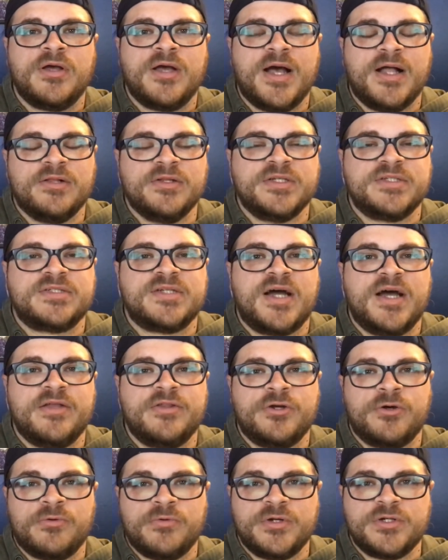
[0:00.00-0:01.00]
at least not in
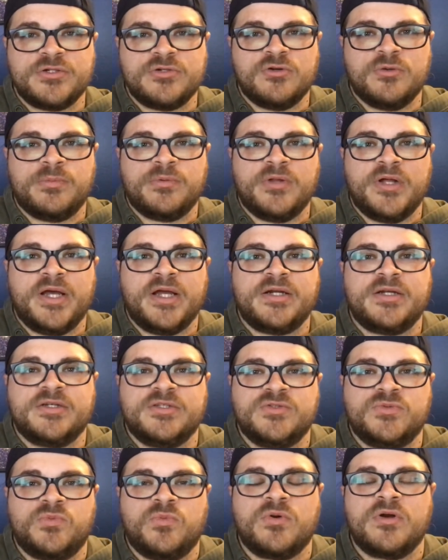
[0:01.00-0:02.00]
their original plan,
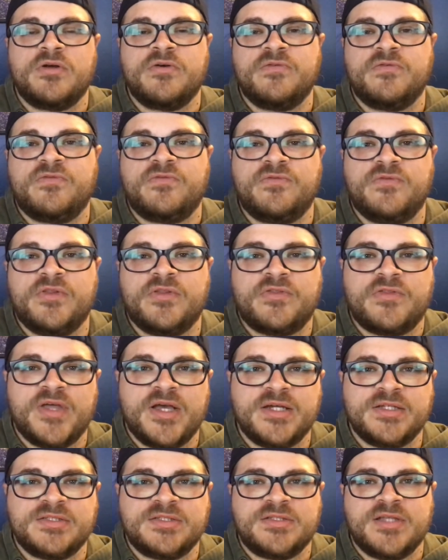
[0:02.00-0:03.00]
because one of the
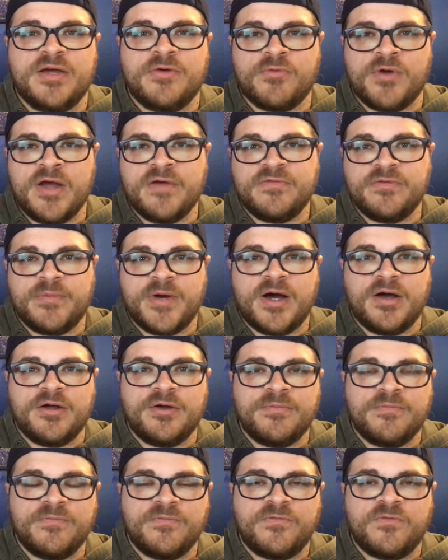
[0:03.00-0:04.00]
things they raved about
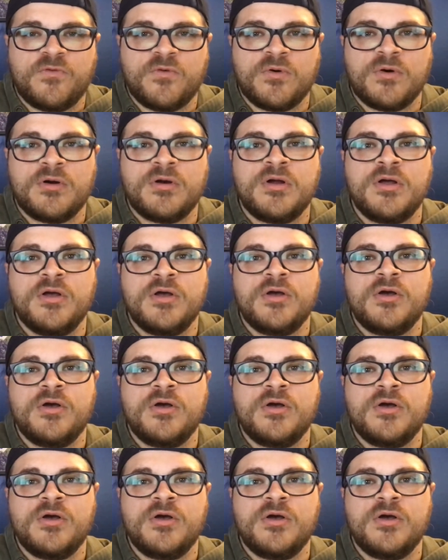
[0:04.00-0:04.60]
him for